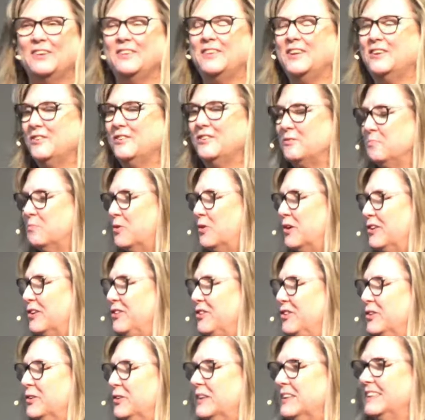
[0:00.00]
There's more
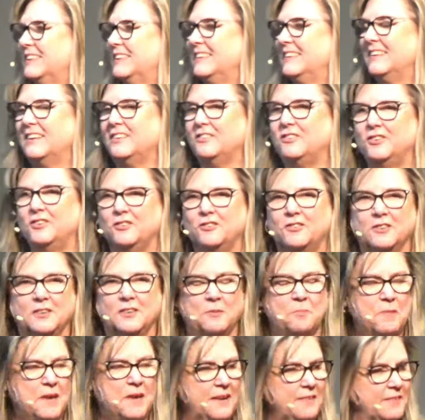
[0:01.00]
to it. She's an
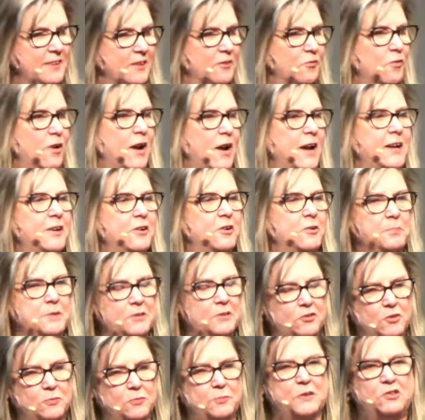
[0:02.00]
amazing writer,
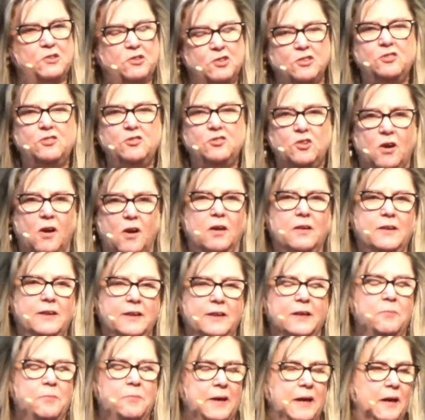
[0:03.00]
but what she's
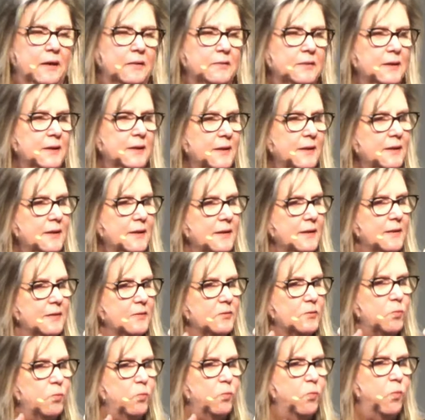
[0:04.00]
talking about
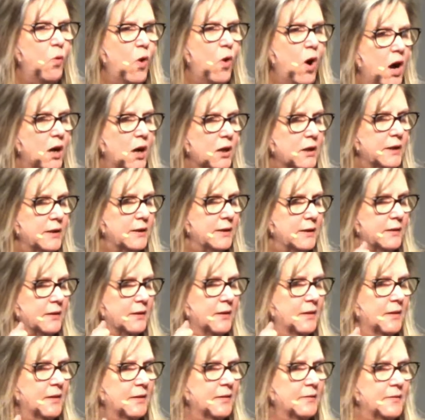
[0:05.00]
is walking
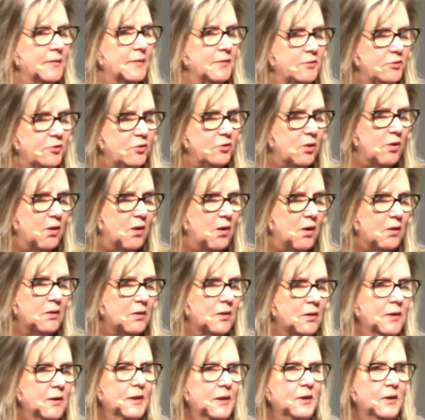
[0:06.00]
this talk.